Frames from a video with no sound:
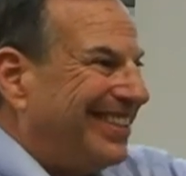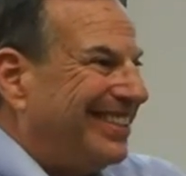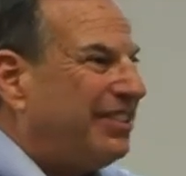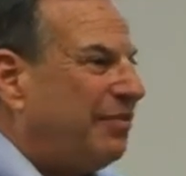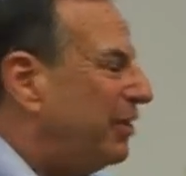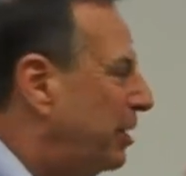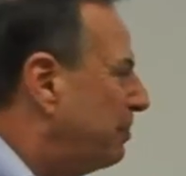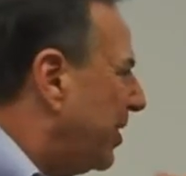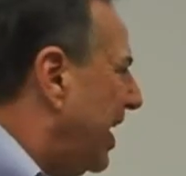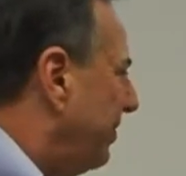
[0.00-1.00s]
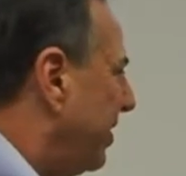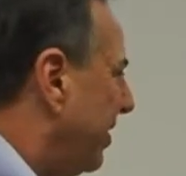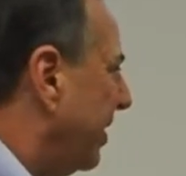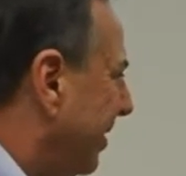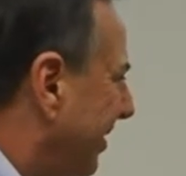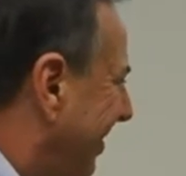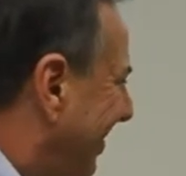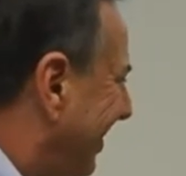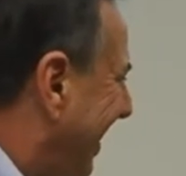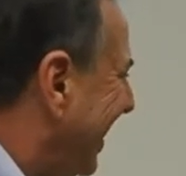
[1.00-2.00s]
that's a very private thing.
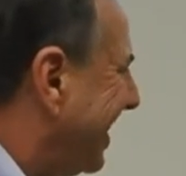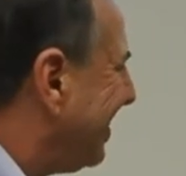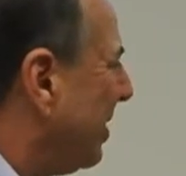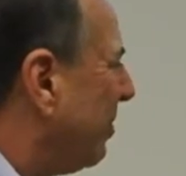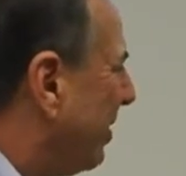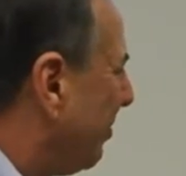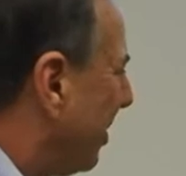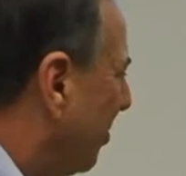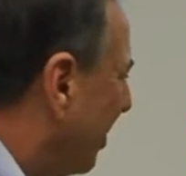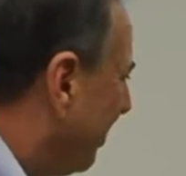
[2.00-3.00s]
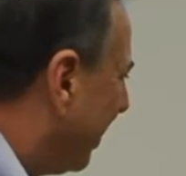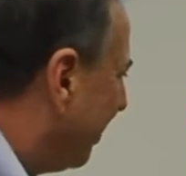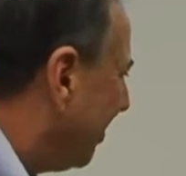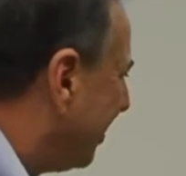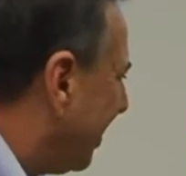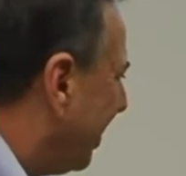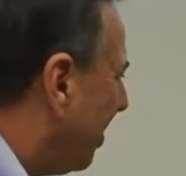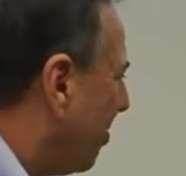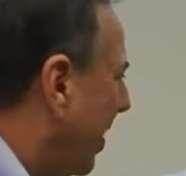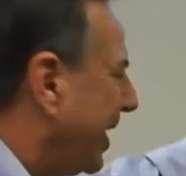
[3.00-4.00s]
I could say whatever I want about it. You could say,
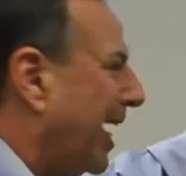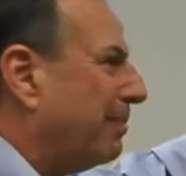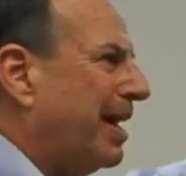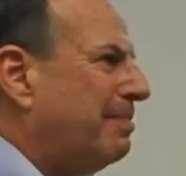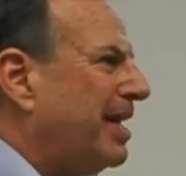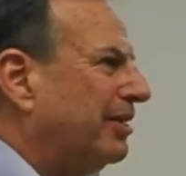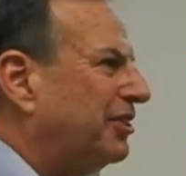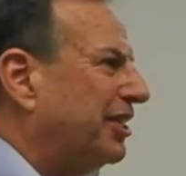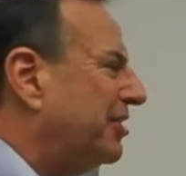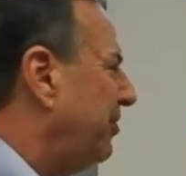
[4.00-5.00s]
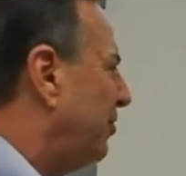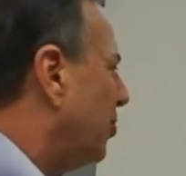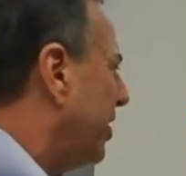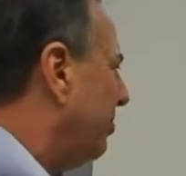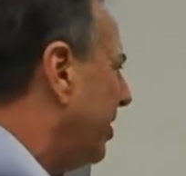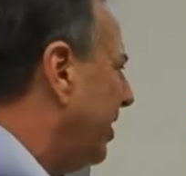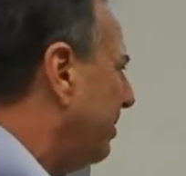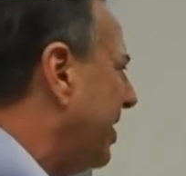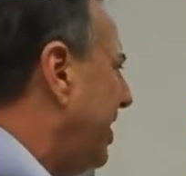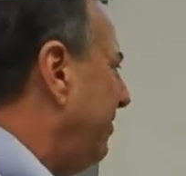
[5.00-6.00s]
oh, I got my mail 60-40 running
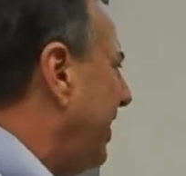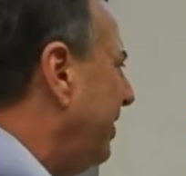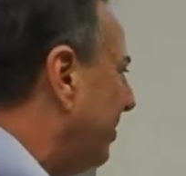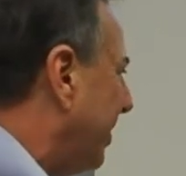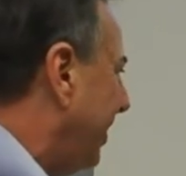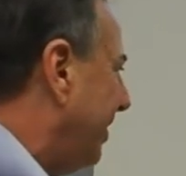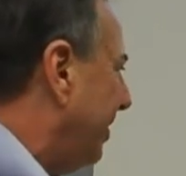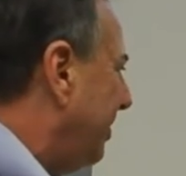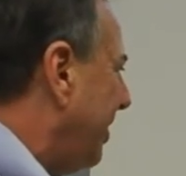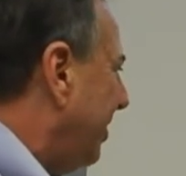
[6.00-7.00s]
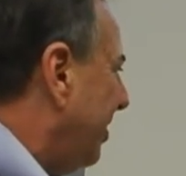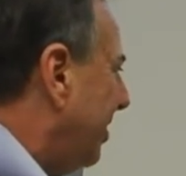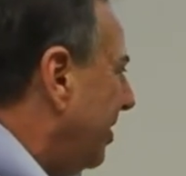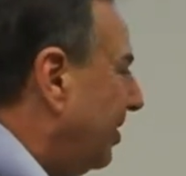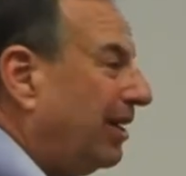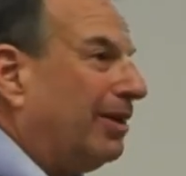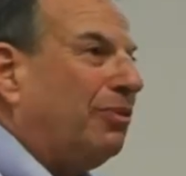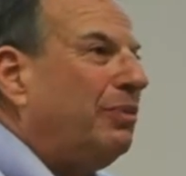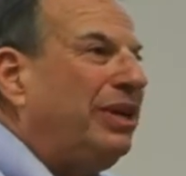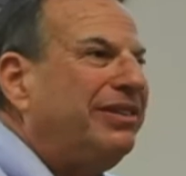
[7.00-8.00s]
in my favor, right? I mean,
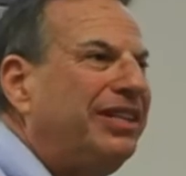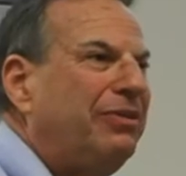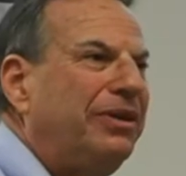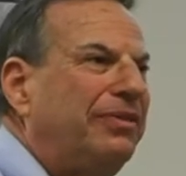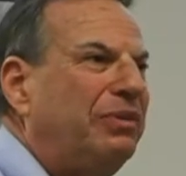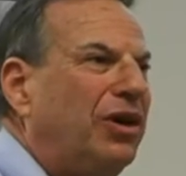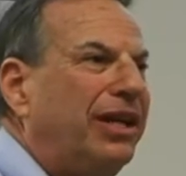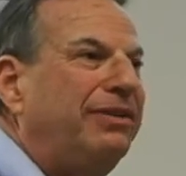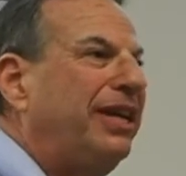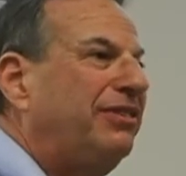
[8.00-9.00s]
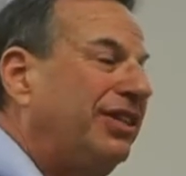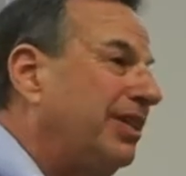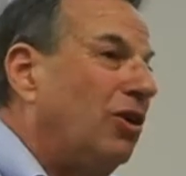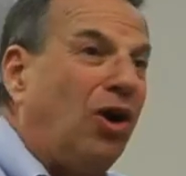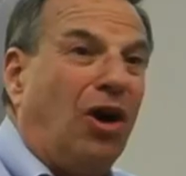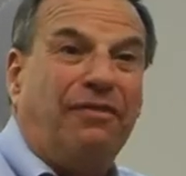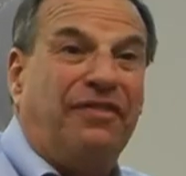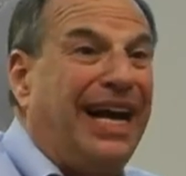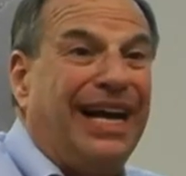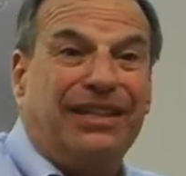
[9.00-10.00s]
we could say whatever we want. You could call,
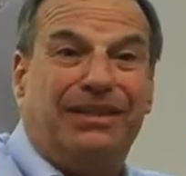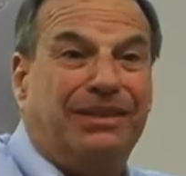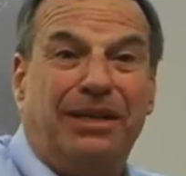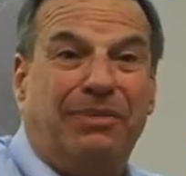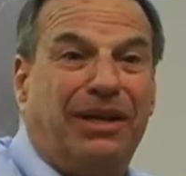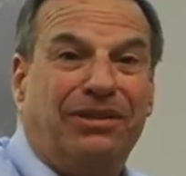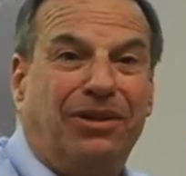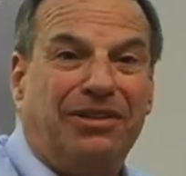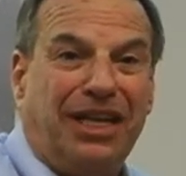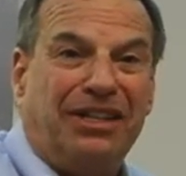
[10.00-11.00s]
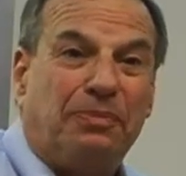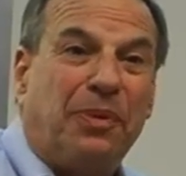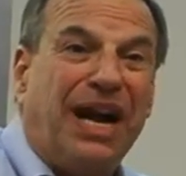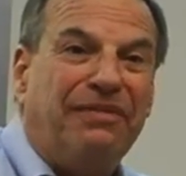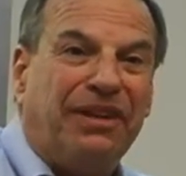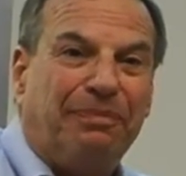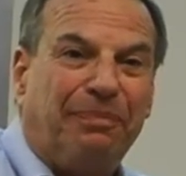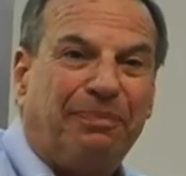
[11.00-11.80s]
fax, email. It's all to say. It's private.